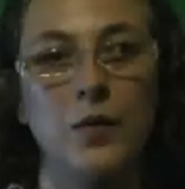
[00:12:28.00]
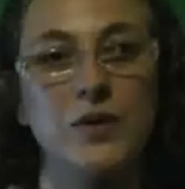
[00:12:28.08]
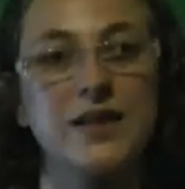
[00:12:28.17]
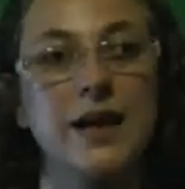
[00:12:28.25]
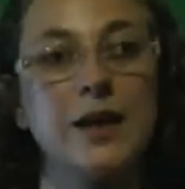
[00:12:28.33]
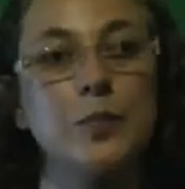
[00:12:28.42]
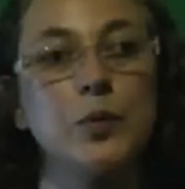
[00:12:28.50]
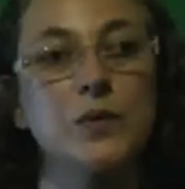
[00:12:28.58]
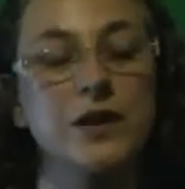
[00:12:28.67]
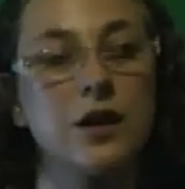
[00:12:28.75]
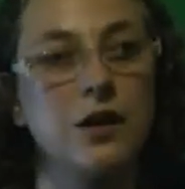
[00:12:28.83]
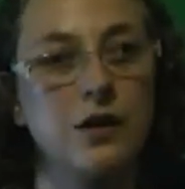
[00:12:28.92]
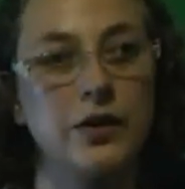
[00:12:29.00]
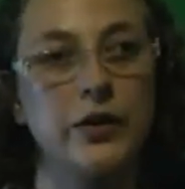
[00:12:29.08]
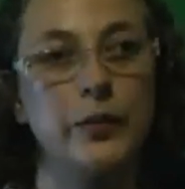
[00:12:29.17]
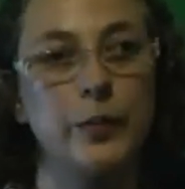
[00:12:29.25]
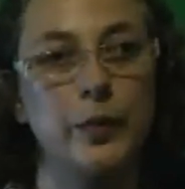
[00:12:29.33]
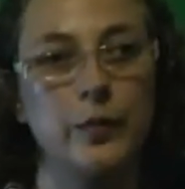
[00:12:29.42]
I was able to
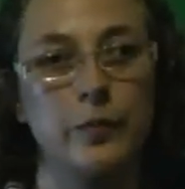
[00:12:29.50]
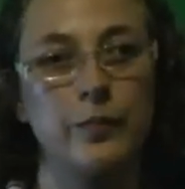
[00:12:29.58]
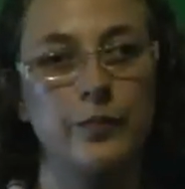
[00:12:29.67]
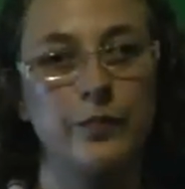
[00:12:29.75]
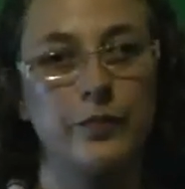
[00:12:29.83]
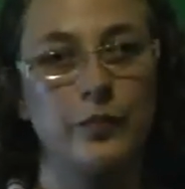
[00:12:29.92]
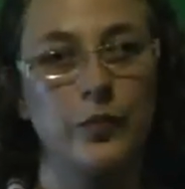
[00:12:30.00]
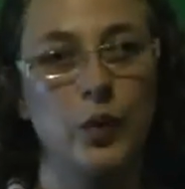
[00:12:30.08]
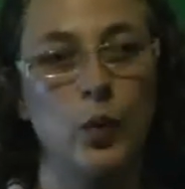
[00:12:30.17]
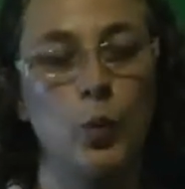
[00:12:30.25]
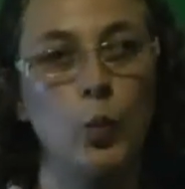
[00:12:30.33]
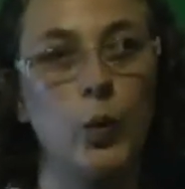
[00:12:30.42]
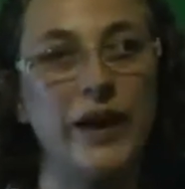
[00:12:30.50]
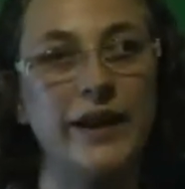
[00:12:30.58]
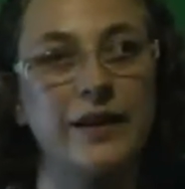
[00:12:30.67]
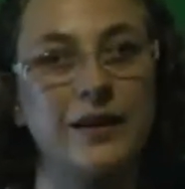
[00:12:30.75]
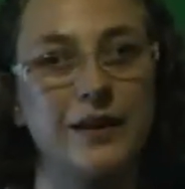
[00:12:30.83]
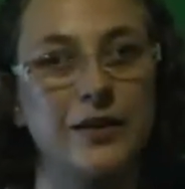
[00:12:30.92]
cope
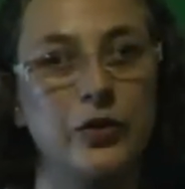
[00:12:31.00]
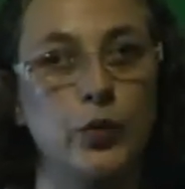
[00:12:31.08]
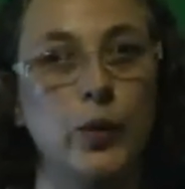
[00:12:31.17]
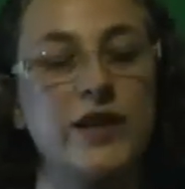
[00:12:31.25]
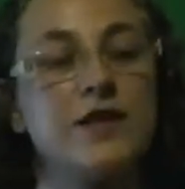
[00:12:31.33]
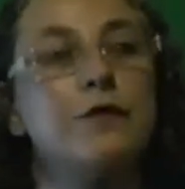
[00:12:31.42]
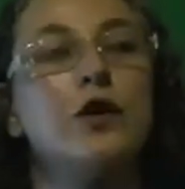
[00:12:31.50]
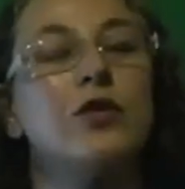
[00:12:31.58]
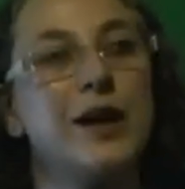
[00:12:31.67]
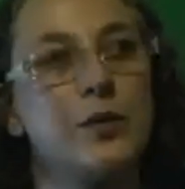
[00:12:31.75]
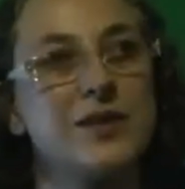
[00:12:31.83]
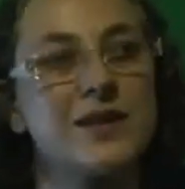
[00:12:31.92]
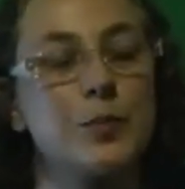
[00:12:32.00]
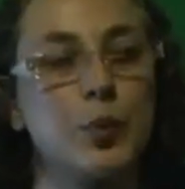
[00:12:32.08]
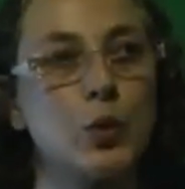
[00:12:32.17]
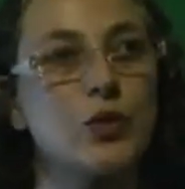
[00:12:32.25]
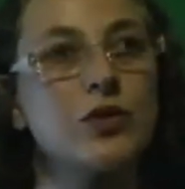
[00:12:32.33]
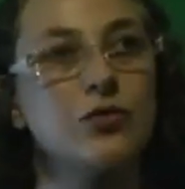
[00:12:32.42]
with 24-hour
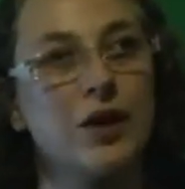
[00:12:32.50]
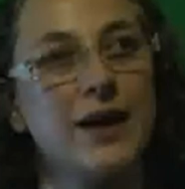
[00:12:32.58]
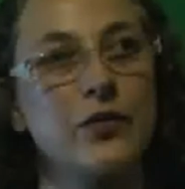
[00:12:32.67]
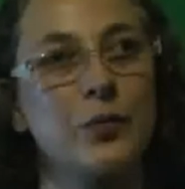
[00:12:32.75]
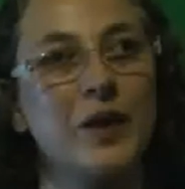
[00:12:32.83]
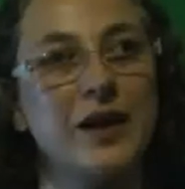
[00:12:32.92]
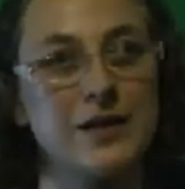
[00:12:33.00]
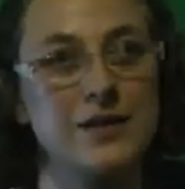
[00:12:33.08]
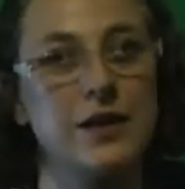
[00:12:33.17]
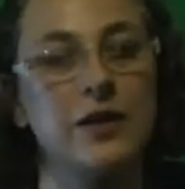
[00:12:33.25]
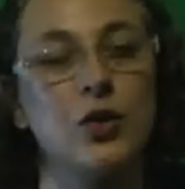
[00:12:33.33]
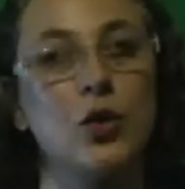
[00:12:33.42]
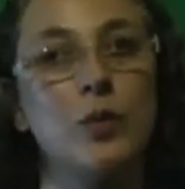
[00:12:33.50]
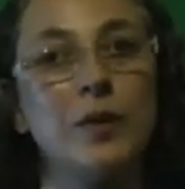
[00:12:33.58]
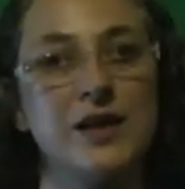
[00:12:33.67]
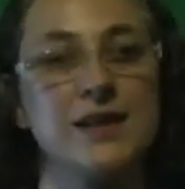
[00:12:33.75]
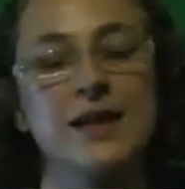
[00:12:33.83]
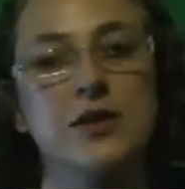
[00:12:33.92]
support around me, so that all
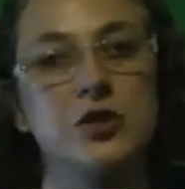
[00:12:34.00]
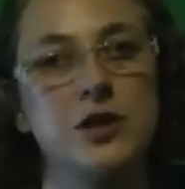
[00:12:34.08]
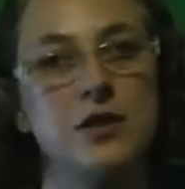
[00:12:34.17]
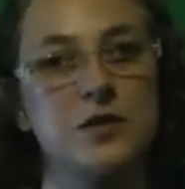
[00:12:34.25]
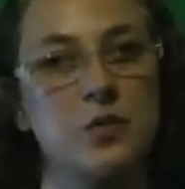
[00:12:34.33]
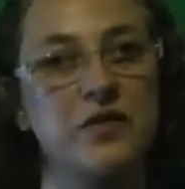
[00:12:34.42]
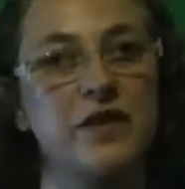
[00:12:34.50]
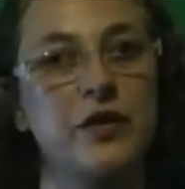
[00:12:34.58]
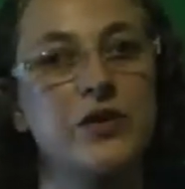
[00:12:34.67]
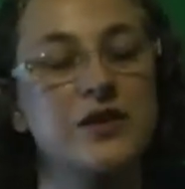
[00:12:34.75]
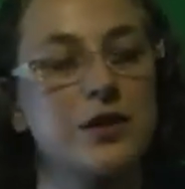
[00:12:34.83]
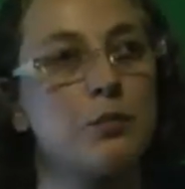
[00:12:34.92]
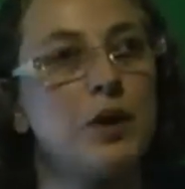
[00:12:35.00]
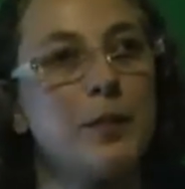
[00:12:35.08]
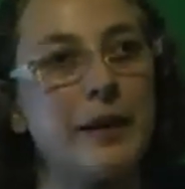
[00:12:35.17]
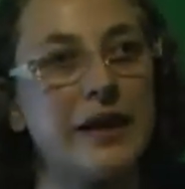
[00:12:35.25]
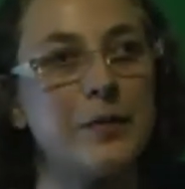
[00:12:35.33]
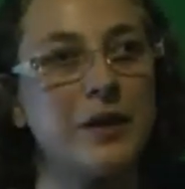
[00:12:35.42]
my attentions were focused on
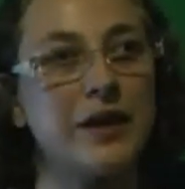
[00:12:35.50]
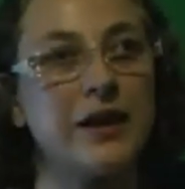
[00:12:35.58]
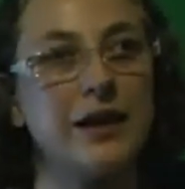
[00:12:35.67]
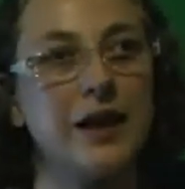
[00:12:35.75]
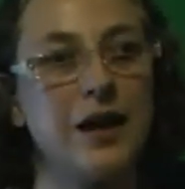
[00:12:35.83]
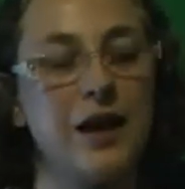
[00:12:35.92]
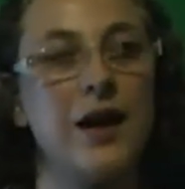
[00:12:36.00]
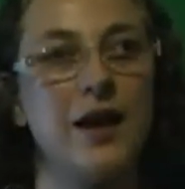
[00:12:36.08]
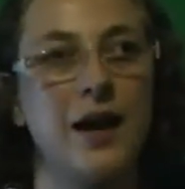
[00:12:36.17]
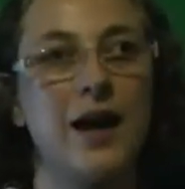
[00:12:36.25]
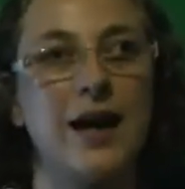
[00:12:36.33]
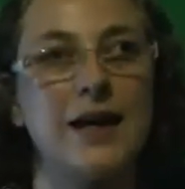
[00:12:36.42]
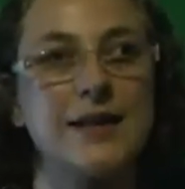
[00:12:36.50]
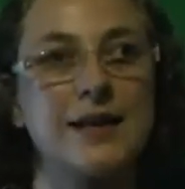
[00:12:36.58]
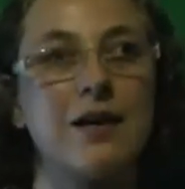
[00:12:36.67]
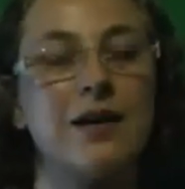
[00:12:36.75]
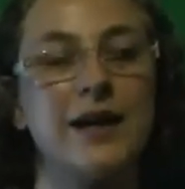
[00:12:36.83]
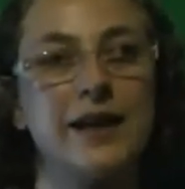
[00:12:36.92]
my baby, and
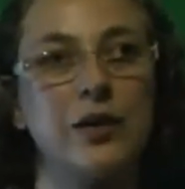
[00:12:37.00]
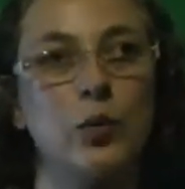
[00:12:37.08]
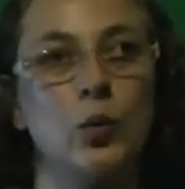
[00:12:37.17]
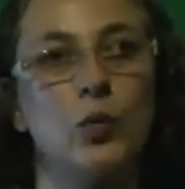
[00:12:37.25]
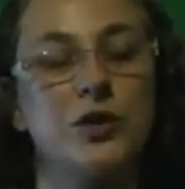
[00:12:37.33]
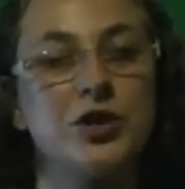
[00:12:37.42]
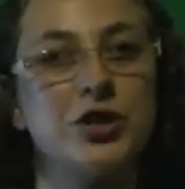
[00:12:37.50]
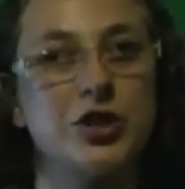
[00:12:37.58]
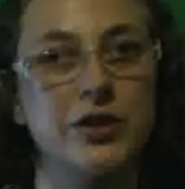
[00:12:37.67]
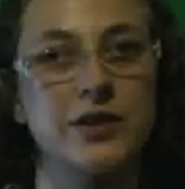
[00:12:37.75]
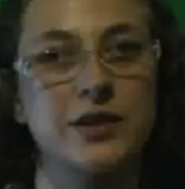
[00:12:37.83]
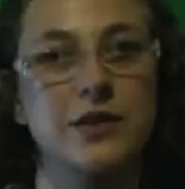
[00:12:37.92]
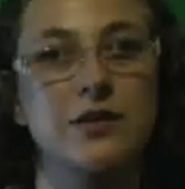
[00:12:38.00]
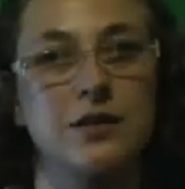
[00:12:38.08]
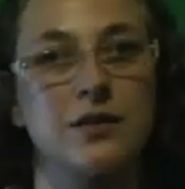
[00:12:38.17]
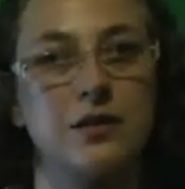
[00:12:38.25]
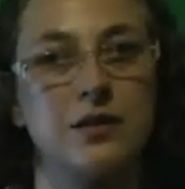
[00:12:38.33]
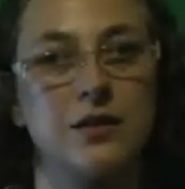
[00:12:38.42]
I was just